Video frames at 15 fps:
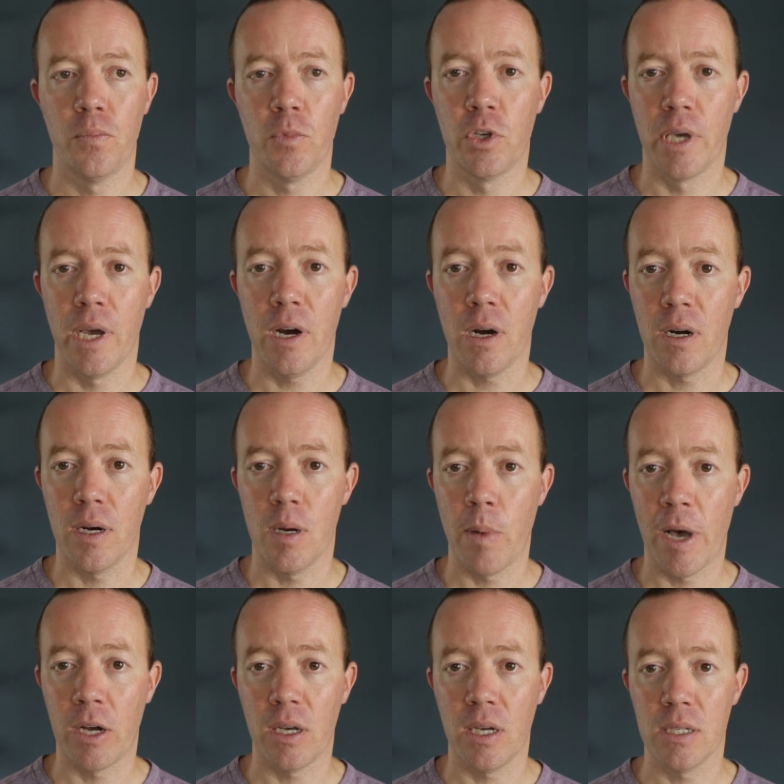care
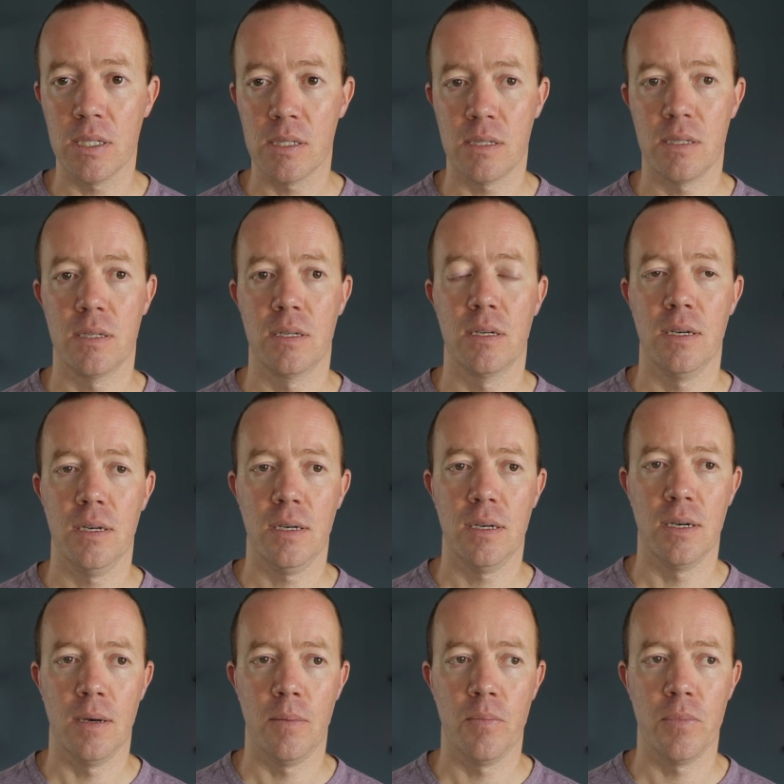about us.
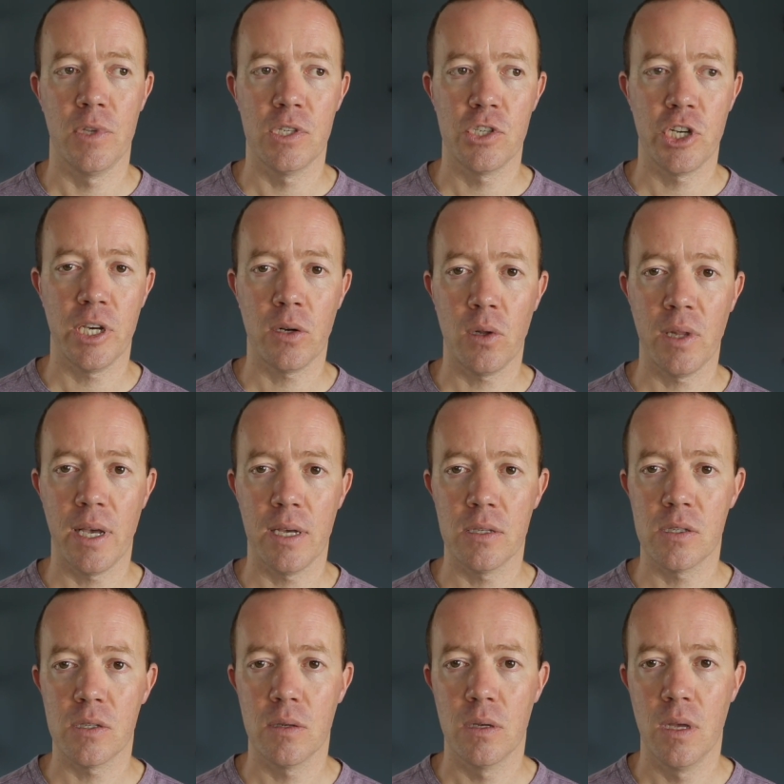This channel
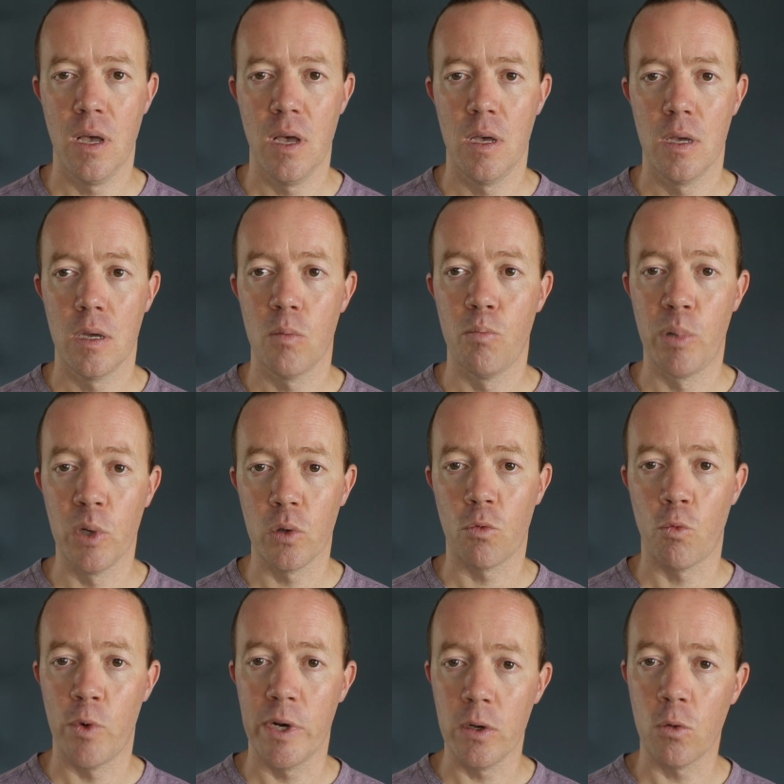has
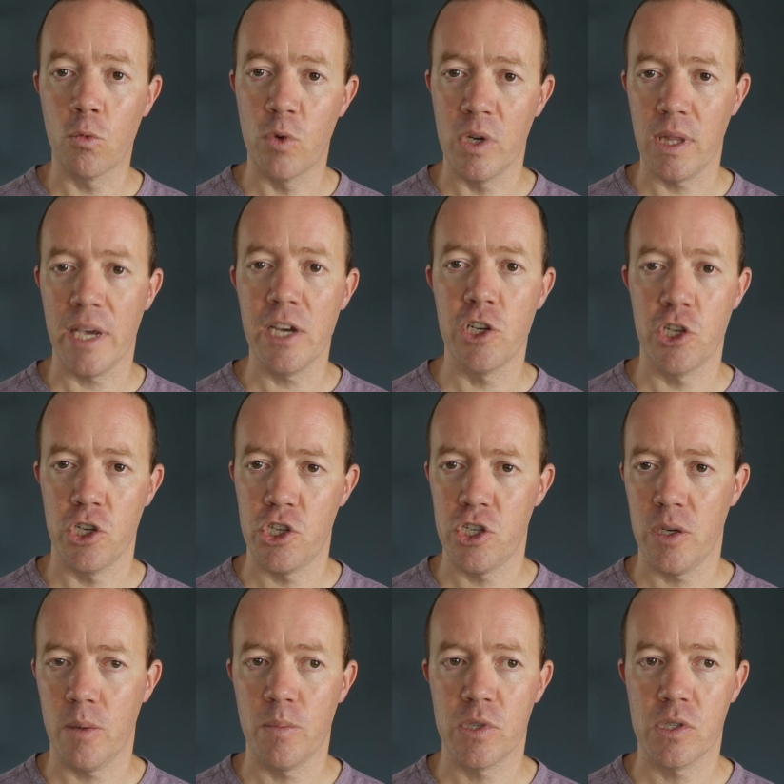built real
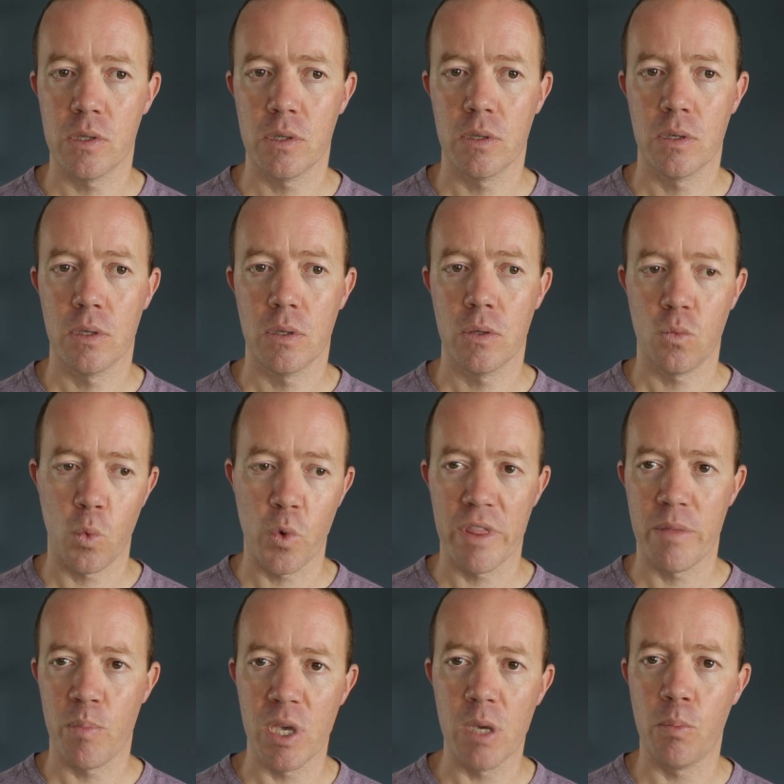relationships
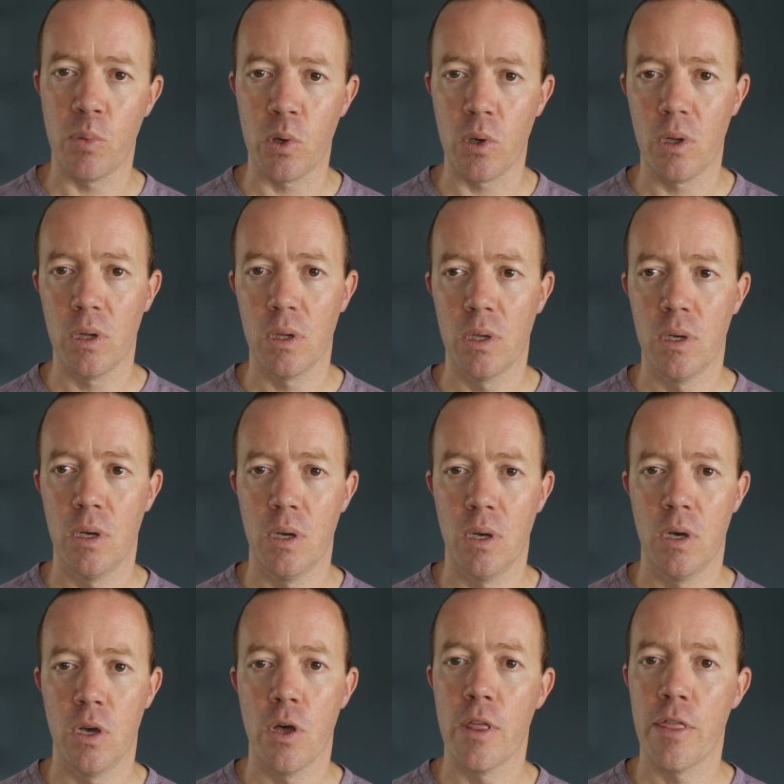with people
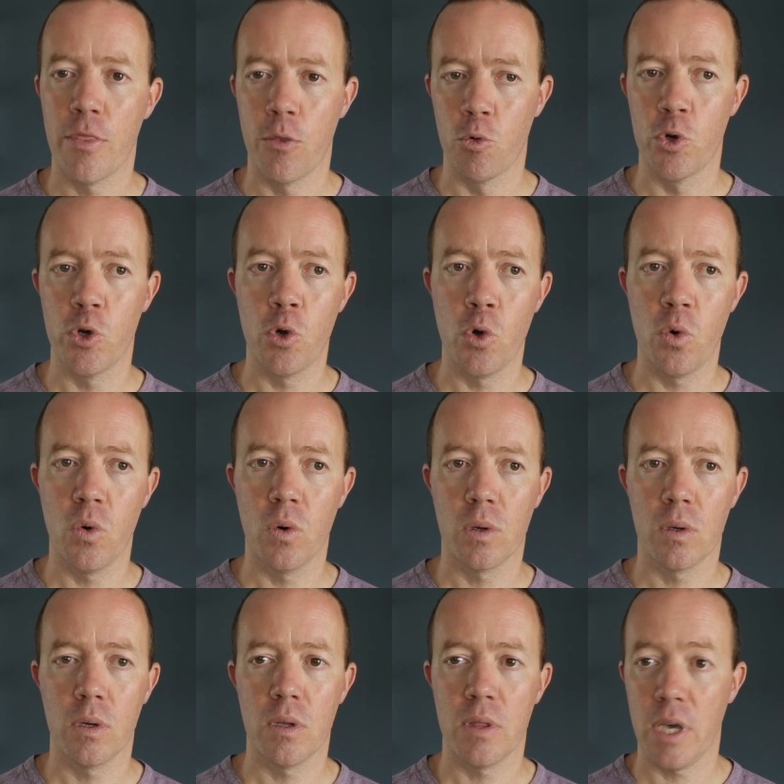through
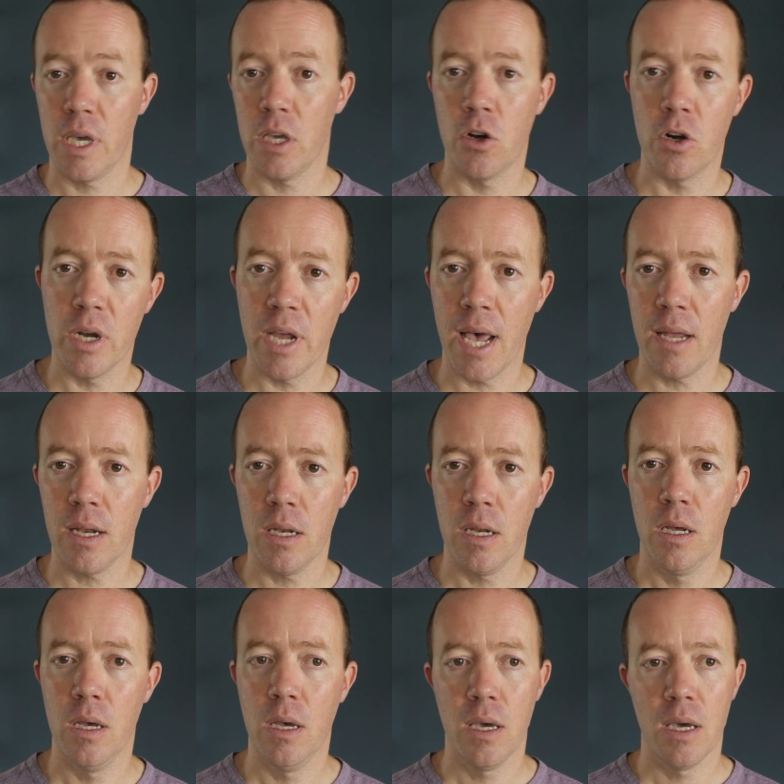the internet,
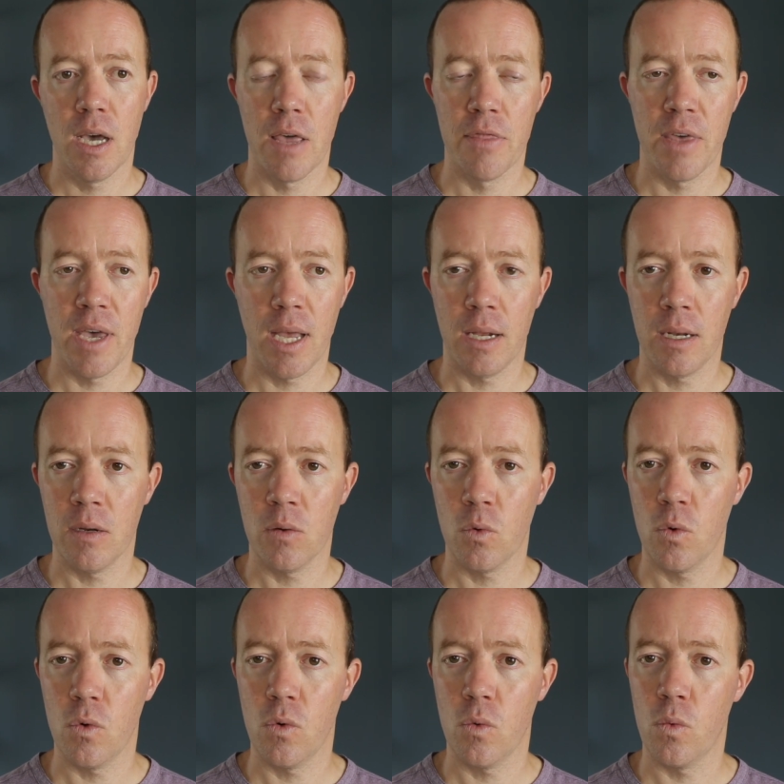and then
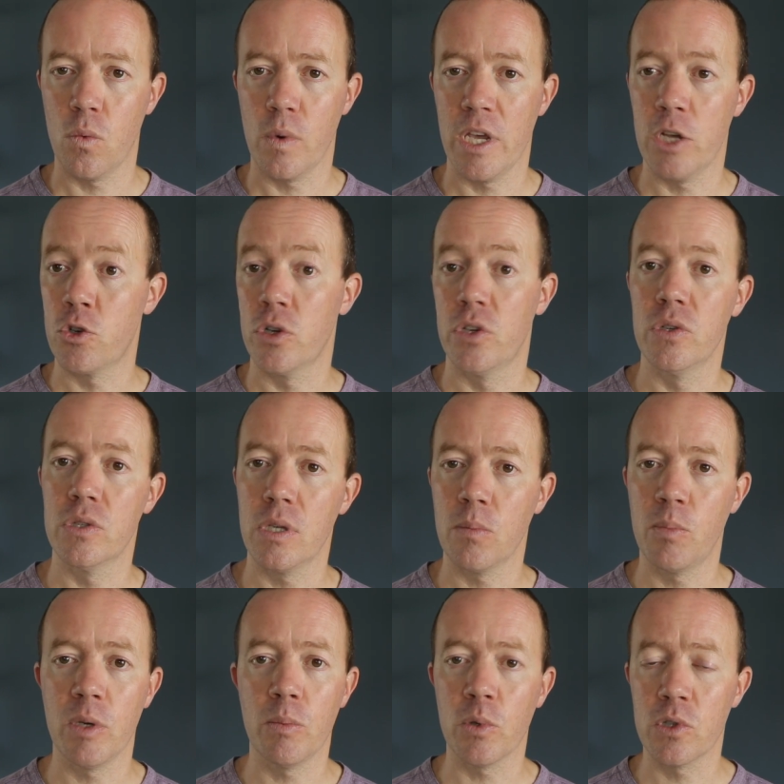
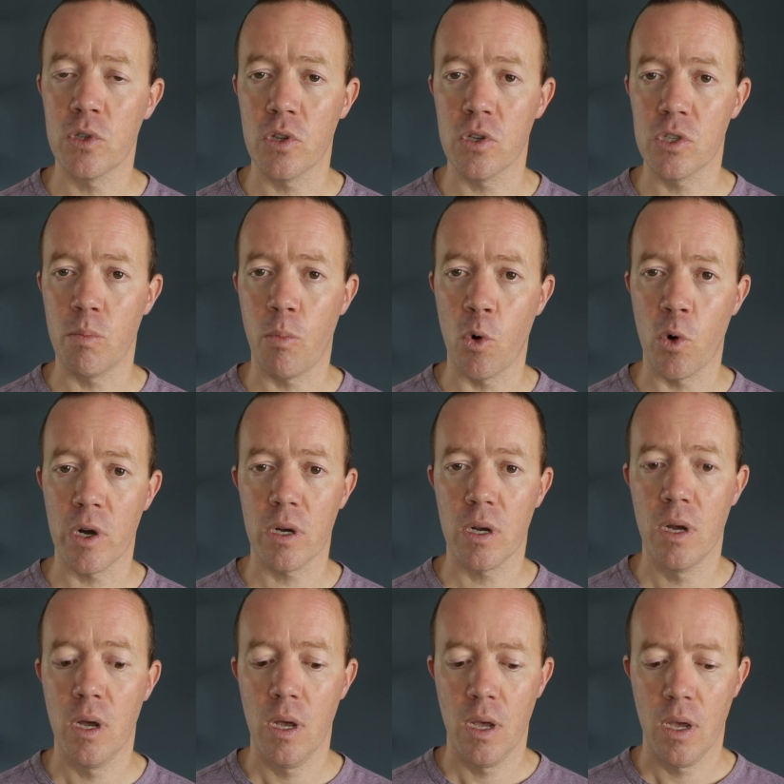introducing people to the
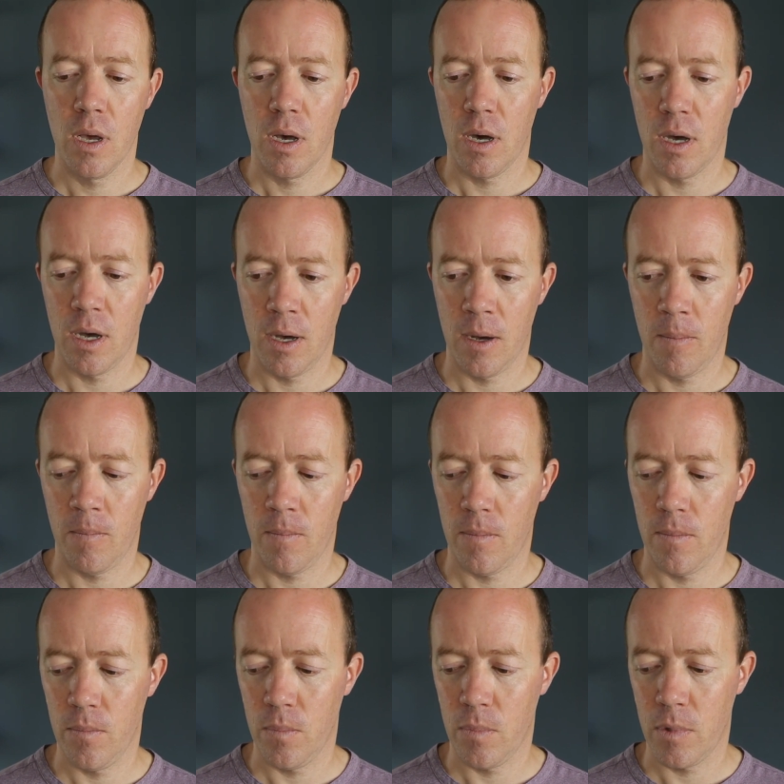sport.
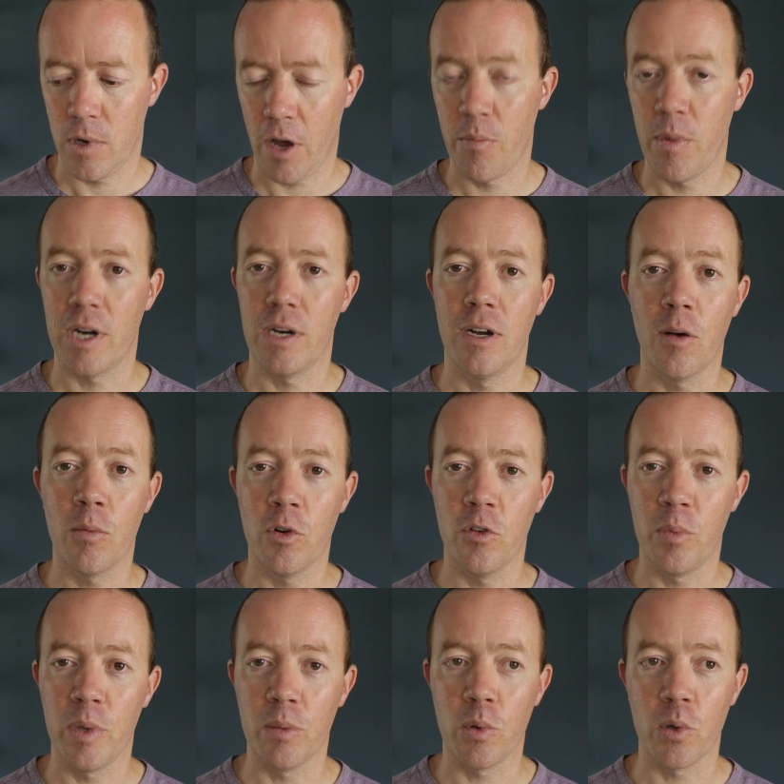I've met a number
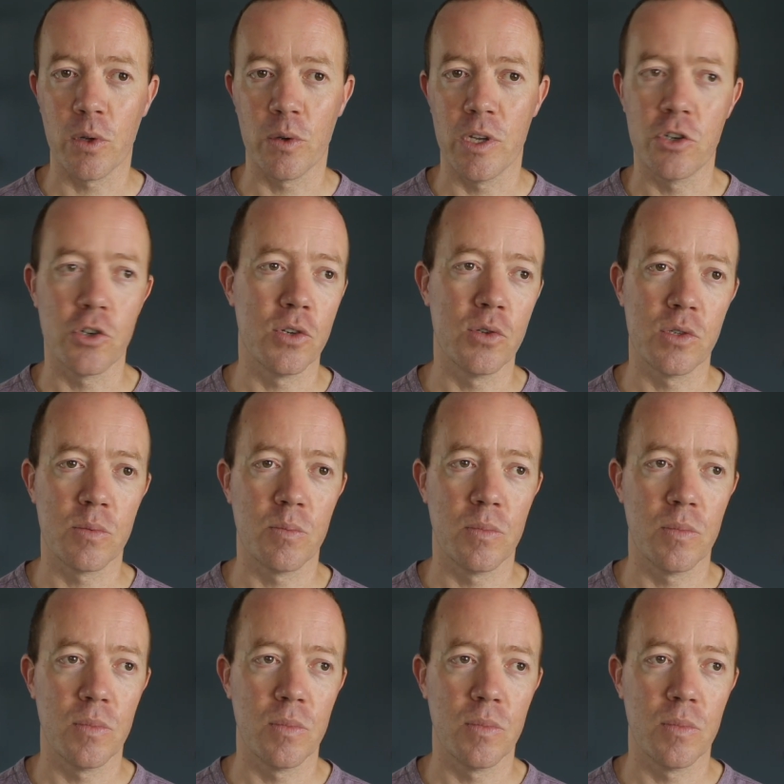of people who introduced